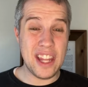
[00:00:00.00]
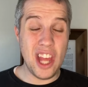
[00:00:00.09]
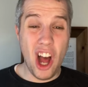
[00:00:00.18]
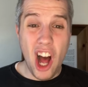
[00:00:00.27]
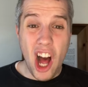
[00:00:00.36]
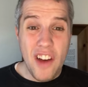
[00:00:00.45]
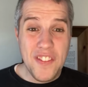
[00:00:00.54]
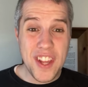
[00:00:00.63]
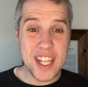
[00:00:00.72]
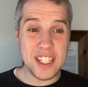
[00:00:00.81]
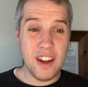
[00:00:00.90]
the
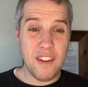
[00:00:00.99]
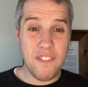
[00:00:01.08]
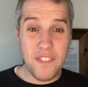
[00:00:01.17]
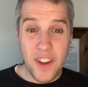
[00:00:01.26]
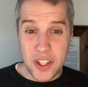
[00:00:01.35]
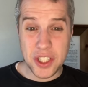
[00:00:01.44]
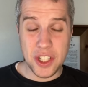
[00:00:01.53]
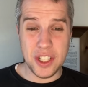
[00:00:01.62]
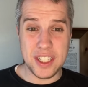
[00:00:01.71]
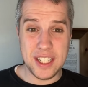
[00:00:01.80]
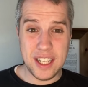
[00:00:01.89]
obvious
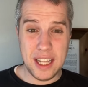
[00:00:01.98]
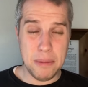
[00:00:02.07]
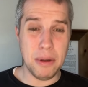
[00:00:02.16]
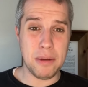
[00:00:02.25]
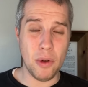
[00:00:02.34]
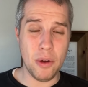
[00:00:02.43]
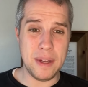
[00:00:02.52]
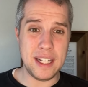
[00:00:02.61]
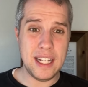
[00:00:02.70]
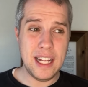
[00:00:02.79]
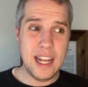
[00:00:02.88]
falsehoods in the Book of
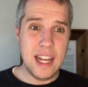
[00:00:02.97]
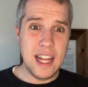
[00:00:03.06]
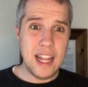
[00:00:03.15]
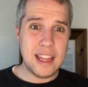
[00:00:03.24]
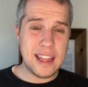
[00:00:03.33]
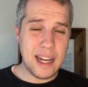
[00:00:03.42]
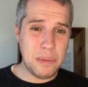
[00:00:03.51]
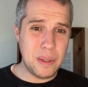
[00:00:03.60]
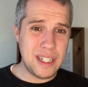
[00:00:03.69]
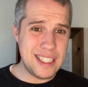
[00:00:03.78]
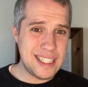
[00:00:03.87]
Mormon. That
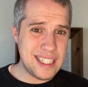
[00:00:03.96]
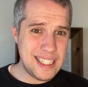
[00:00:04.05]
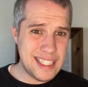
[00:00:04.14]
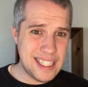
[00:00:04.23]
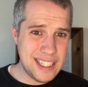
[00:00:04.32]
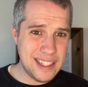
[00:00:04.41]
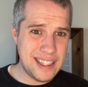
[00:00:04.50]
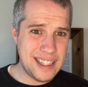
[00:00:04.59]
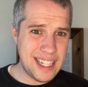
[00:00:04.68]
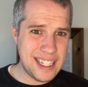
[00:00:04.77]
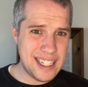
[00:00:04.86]
was until
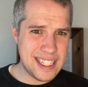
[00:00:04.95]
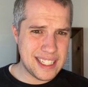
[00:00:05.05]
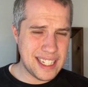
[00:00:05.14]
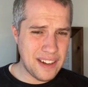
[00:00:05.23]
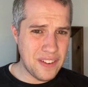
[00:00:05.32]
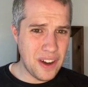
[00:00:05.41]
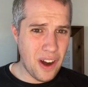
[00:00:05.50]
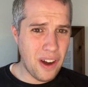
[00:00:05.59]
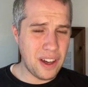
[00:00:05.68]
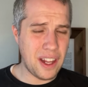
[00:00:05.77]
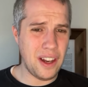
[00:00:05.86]
they discovered
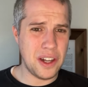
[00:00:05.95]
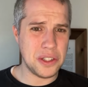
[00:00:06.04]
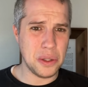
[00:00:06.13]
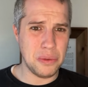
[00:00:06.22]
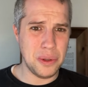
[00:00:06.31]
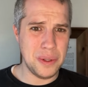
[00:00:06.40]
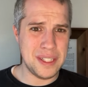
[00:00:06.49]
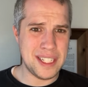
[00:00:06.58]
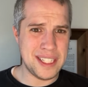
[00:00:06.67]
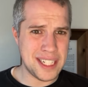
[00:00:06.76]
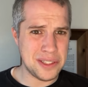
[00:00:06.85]
archaeological ruins
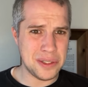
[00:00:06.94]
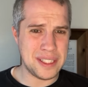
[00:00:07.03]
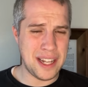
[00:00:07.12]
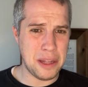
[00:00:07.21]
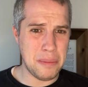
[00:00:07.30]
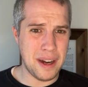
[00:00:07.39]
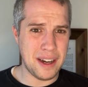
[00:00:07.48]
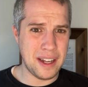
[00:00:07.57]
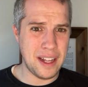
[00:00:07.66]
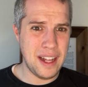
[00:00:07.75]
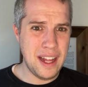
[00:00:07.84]
in Central and South
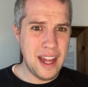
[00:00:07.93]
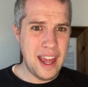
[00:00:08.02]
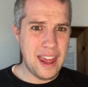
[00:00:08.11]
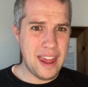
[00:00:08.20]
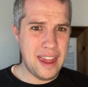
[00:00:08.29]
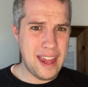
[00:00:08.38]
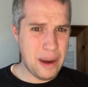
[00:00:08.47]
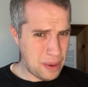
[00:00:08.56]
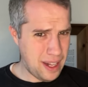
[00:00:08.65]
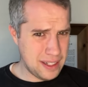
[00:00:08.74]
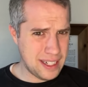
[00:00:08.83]
America that
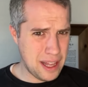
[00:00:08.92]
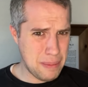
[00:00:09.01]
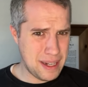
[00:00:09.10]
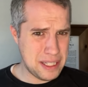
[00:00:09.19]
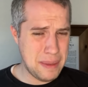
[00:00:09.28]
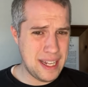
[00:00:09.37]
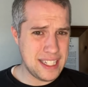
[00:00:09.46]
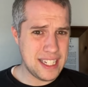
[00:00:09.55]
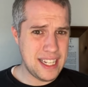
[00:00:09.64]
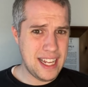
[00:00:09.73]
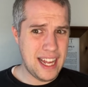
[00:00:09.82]
were held together by cement.
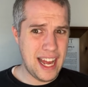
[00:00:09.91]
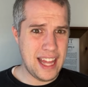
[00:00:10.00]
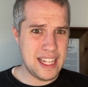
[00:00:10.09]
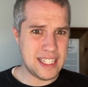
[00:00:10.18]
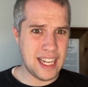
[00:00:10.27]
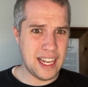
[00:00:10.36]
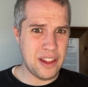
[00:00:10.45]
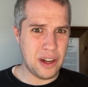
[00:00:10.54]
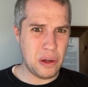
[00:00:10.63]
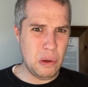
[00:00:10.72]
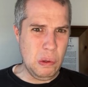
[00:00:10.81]
And then suddenly
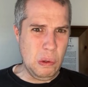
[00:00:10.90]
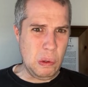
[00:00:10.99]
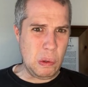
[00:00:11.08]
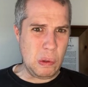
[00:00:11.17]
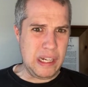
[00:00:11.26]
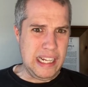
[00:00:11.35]
they're like, ooh,